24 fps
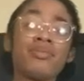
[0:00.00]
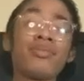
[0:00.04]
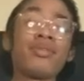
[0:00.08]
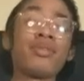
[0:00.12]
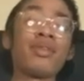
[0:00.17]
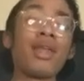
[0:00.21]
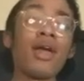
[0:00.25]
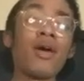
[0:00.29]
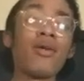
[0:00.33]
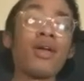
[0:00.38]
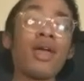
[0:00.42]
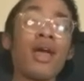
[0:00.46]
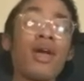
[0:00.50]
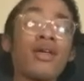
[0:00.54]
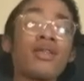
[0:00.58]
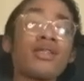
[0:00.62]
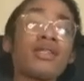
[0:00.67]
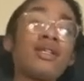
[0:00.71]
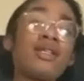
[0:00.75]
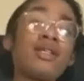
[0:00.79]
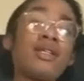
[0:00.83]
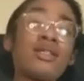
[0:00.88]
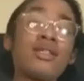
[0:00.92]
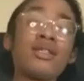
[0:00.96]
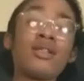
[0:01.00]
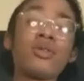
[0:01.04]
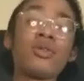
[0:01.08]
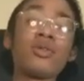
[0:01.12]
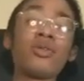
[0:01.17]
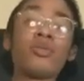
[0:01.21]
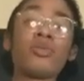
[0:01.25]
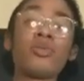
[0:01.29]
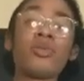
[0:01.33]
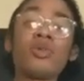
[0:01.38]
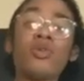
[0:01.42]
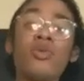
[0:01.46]
Now, yes, it is a little
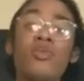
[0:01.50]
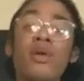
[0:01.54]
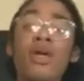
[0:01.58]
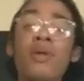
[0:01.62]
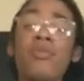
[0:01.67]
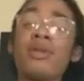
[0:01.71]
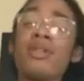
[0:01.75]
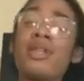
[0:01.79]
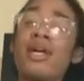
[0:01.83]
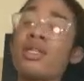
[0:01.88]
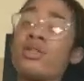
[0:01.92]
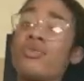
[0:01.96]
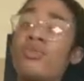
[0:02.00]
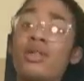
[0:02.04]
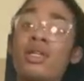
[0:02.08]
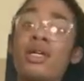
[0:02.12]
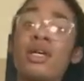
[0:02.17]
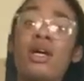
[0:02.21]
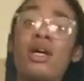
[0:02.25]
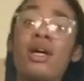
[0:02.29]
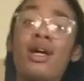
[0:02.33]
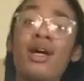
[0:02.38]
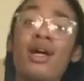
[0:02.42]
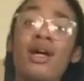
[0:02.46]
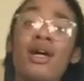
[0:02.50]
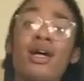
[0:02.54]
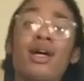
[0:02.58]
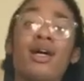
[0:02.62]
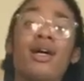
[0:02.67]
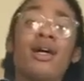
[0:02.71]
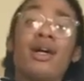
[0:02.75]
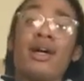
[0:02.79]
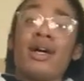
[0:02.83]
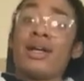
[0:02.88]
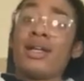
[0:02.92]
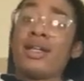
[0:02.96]
too big, but that's really,
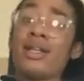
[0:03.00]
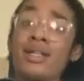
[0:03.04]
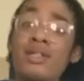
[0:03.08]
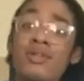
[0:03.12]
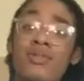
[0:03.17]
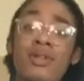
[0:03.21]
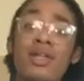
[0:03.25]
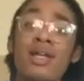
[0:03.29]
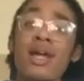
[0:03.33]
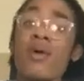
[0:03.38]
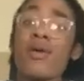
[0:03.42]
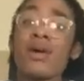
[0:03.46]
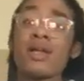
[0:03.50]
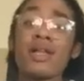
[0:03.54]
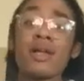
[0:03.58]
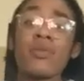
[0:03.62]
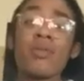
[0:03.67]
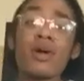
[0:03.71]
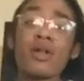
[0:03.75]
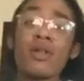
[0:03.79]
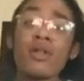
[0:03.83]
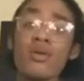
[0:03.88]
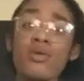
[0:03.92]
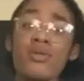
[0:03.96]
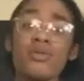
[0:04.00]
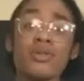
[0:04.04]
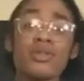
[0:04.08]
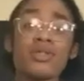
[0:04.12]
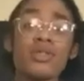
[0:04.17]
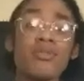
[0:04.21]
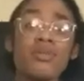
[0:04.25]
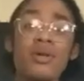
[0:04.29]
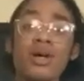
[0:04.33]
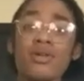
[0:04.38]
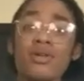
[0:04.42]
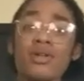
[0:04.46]
that's really how I like my clothes.
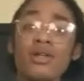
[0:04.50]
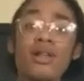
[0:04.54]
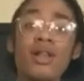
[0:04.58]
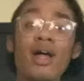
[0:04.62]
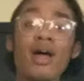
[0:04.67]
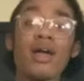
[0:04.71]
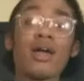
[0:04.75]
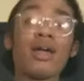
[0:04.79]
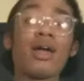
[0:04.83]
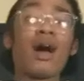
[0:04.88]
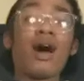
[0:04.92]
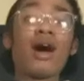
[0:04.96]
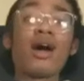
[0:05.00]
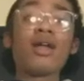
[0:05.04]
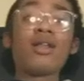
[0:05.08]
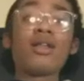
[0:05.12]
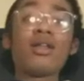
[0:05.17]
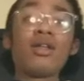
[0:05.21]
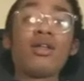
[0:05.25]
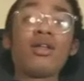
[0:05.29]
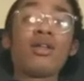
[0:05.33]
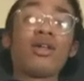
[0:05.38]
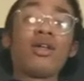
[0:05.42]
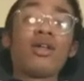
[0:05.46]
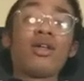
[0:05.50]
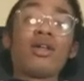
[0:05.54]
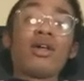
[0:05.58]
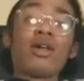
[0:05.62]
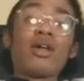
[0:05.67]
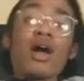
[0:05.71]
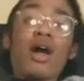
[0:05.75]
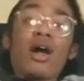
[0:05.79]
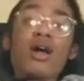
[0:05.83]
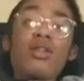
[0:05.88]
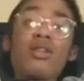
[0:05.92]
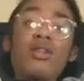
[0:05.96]
I'm not gonna lie. I
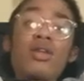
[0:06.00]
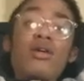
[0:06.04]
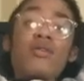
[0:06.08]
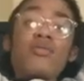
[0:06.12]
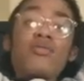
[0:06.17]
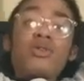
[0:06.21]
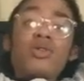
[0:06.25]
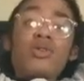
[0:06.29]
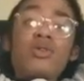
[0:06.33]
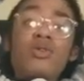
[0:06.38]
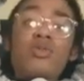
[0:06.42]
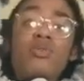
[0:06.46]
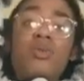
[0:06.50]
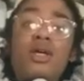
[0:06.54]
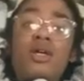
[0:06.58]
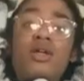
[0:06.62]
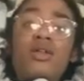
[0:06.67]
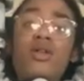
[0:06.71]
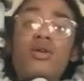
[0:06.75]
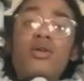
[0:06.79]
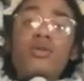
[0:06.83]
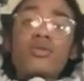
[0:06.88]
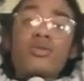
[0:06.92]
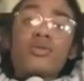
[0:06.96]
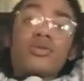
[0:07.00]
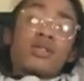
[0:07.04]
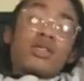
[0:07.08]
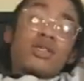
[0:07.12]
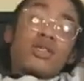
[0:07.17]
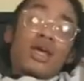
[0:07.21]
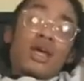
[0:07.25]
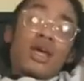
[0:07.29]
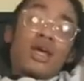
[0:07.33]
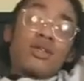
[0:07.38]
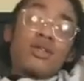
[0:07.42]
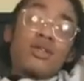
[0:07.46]
I love to be close
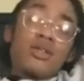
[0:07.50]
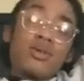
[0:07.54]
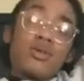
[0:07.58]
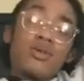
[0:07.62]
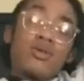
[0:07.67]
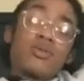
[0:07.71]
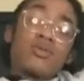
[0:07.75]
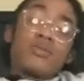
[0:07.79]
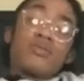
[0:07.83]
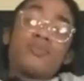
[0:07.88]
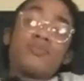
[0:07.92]
and do.